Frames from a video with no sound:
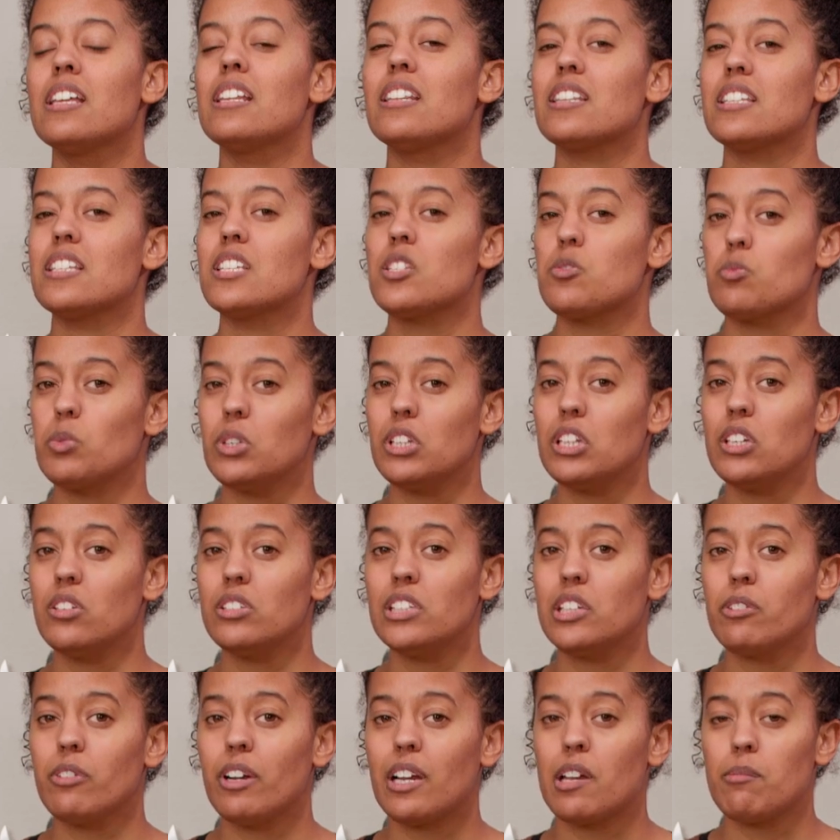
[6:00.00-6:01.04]
This is really only
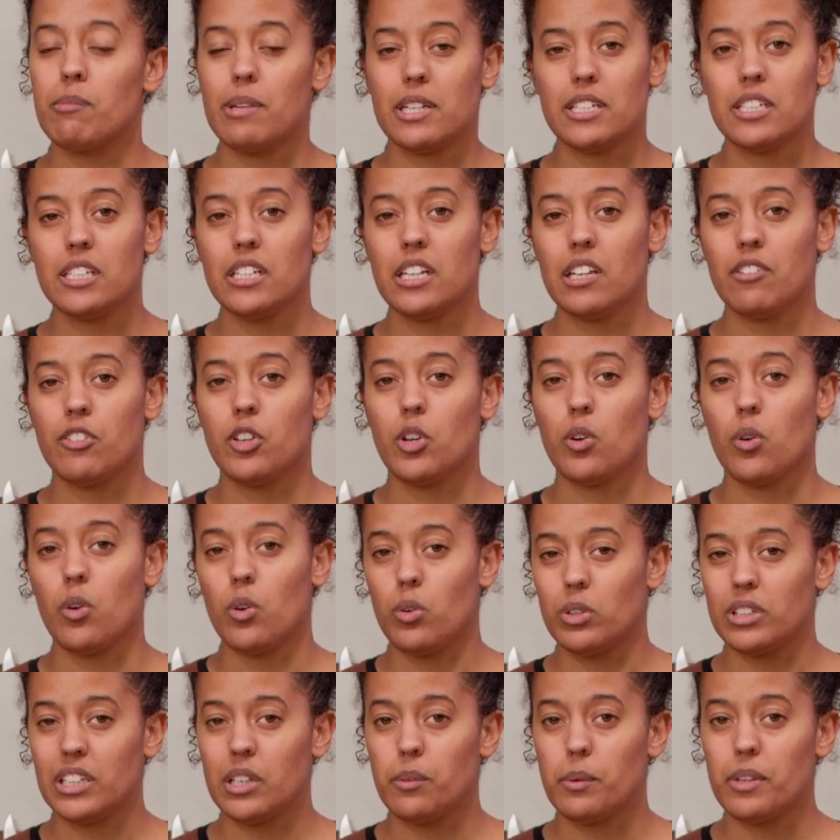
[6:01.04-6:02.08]
recommended if you're
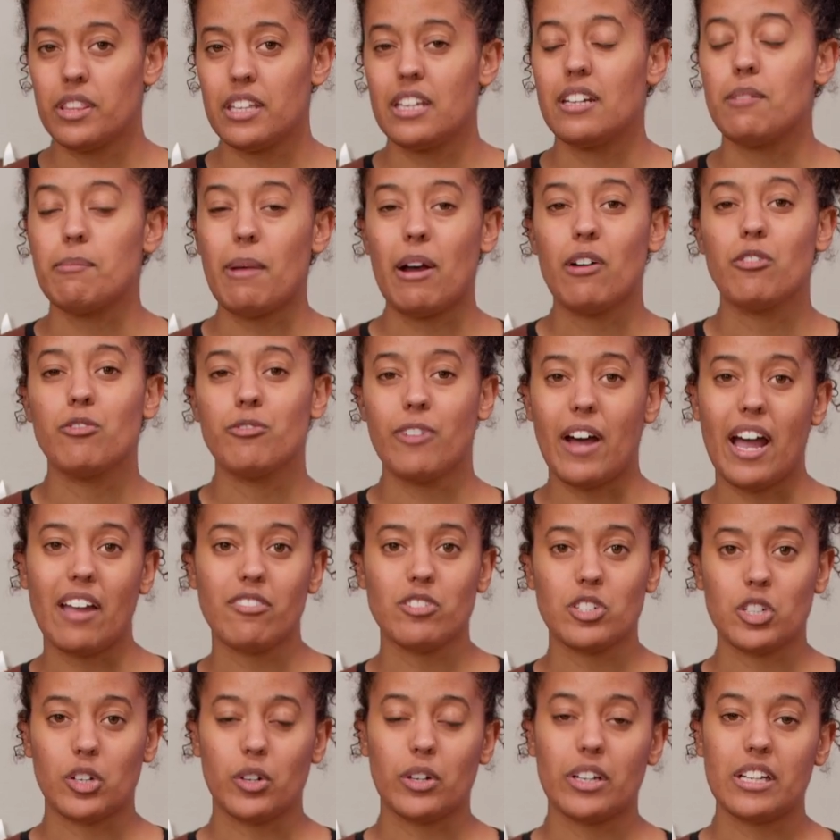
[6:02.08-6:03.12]
only within about 5
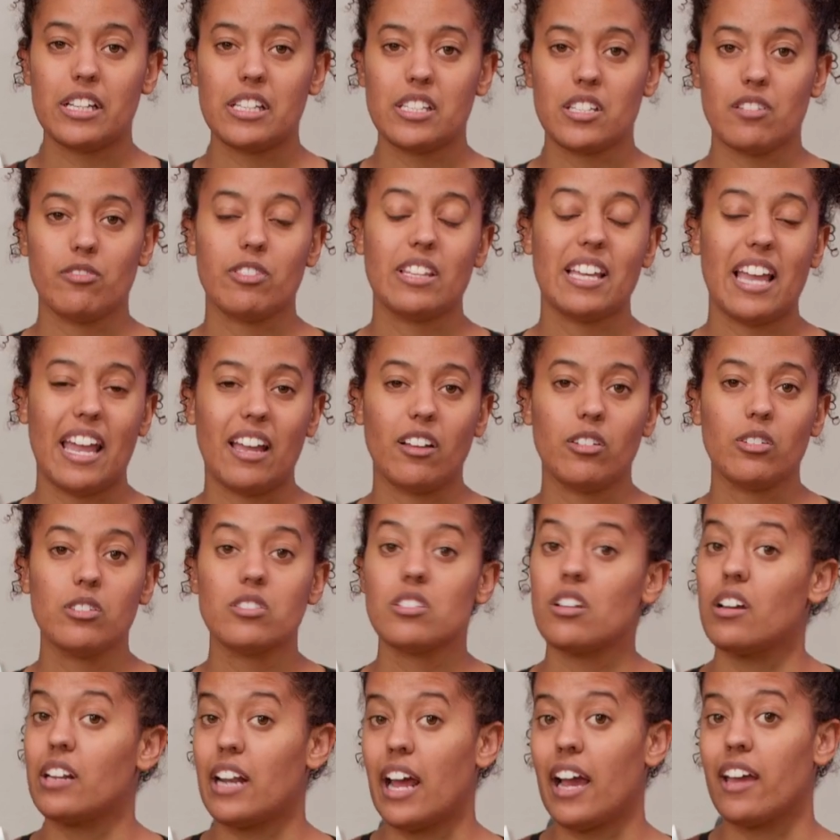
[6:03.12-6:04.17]
degrees of the angles
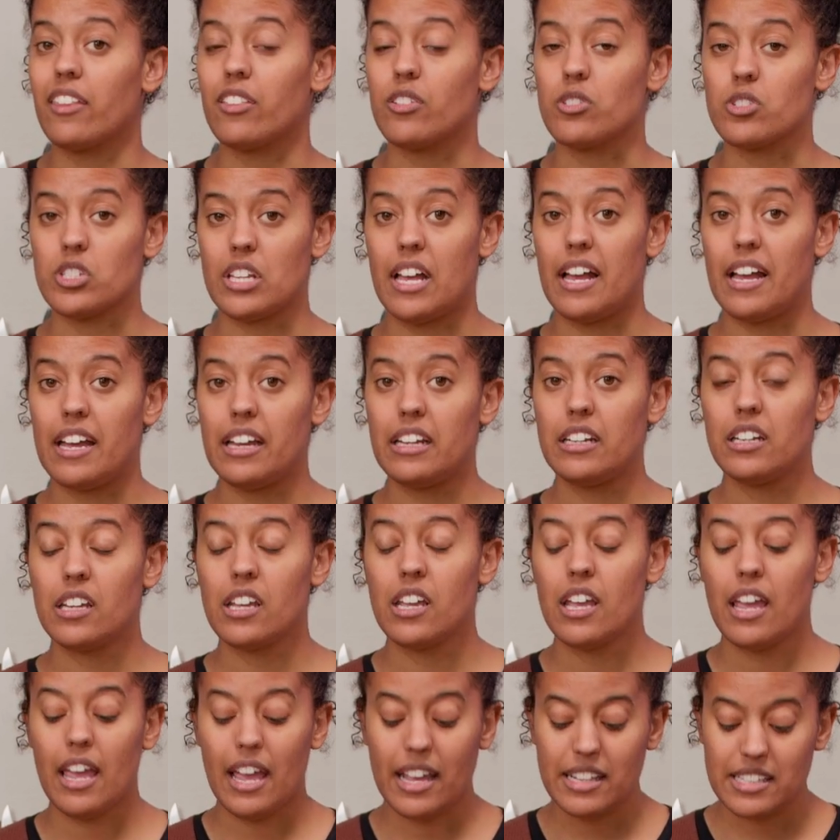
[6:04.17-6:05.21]
on either side.
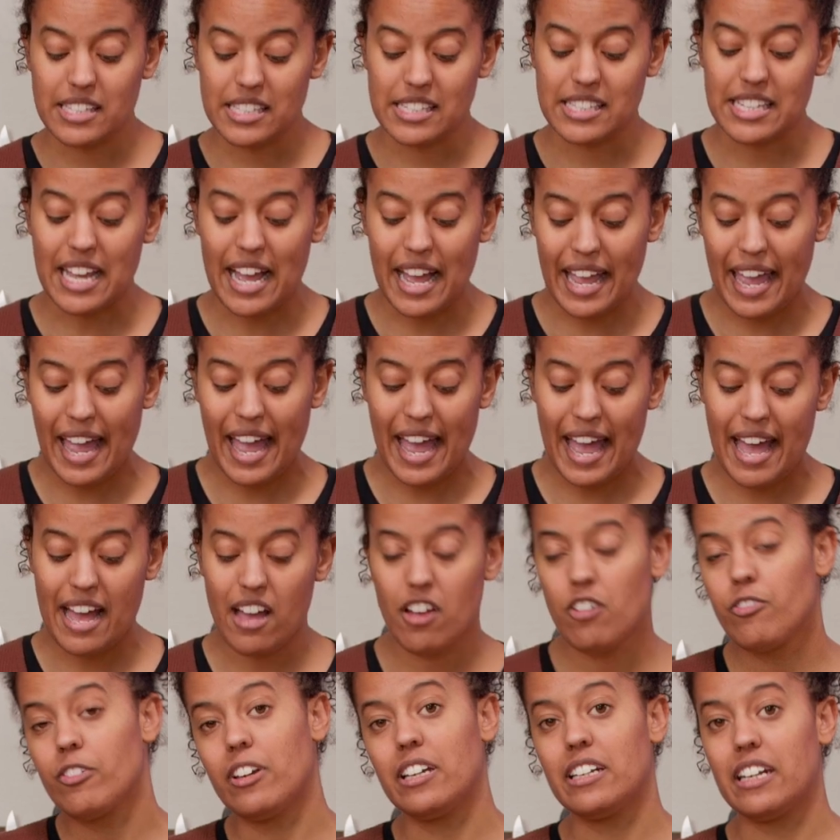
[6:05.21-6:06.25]
And since I
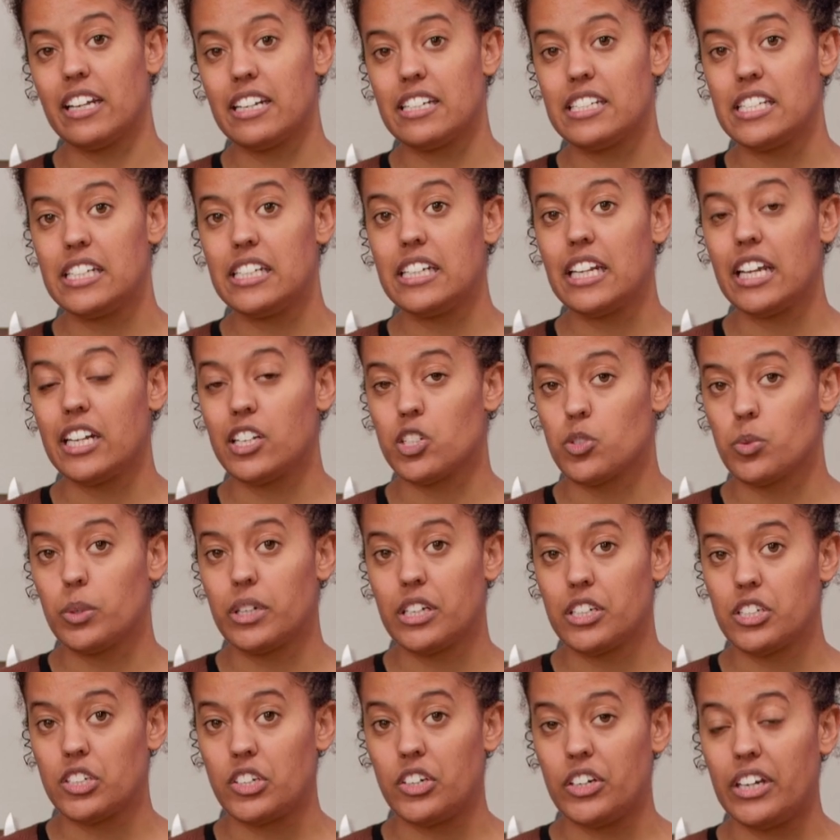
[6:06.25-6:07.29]
have a 19 and a 20
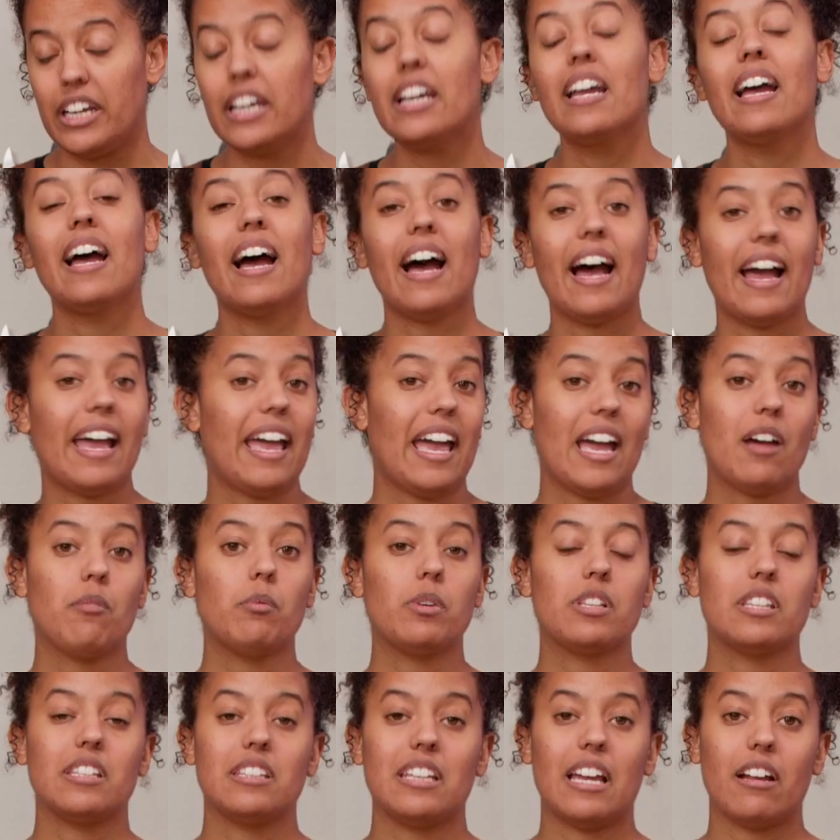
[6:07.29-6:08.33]
degree, I am
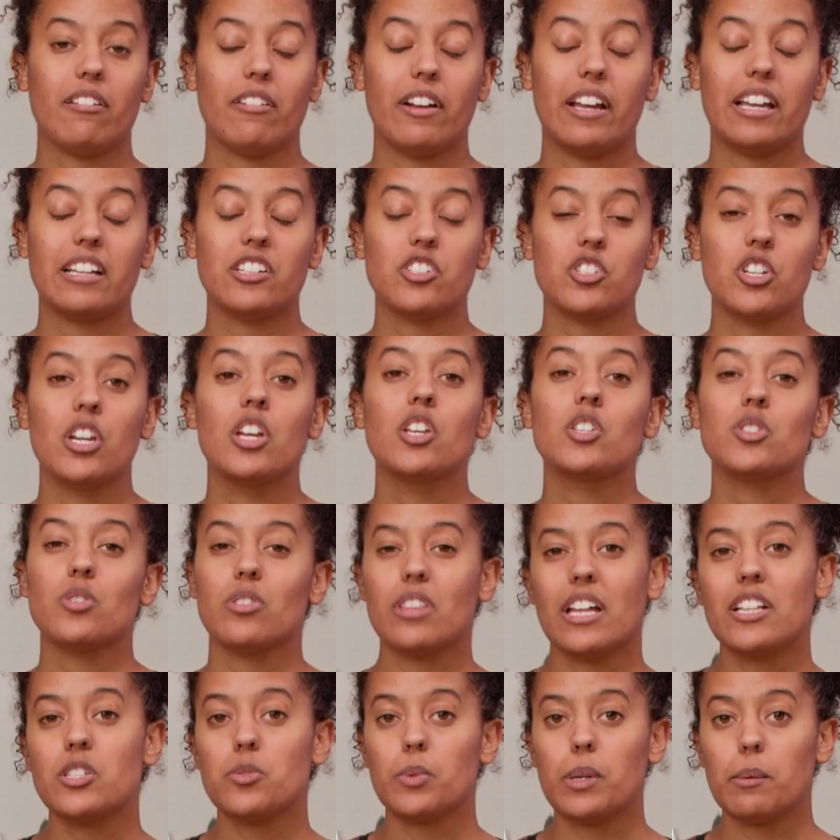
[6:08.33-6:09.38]
within that range, so
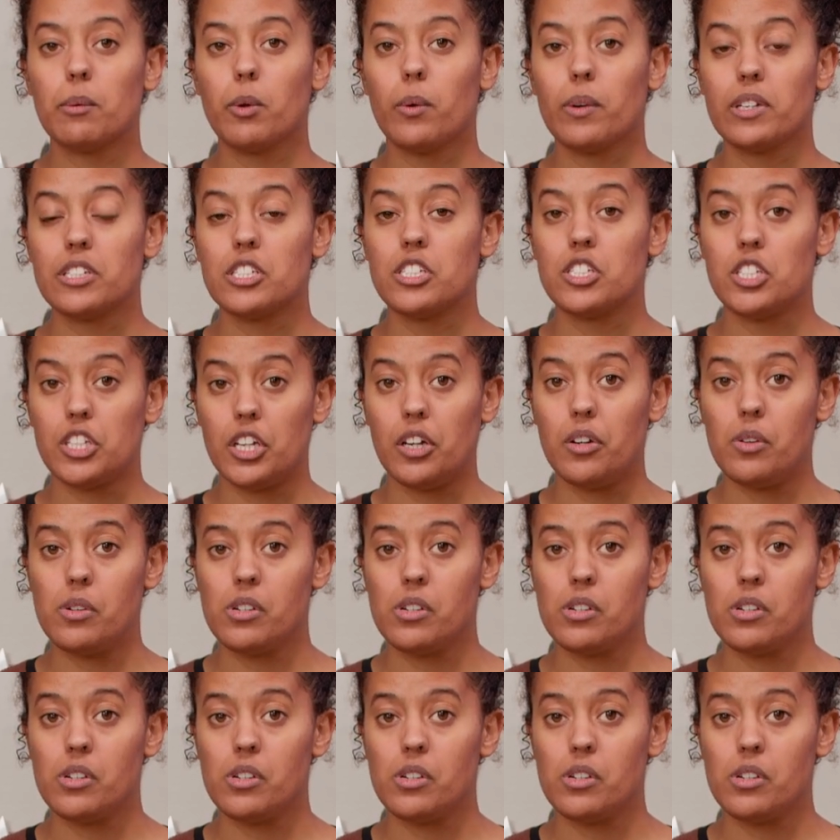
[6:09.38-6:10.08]
that's what I'm going to do.